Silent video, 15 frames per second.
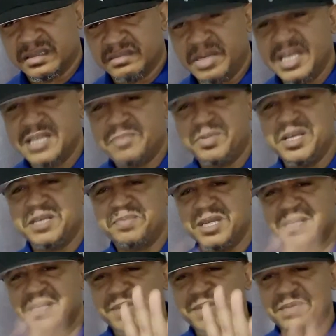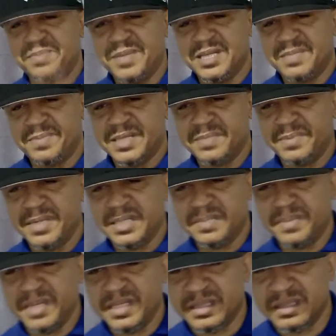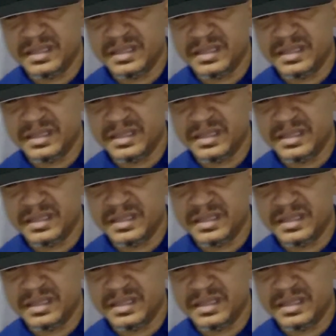Please, please, please, please, please, please, please, please.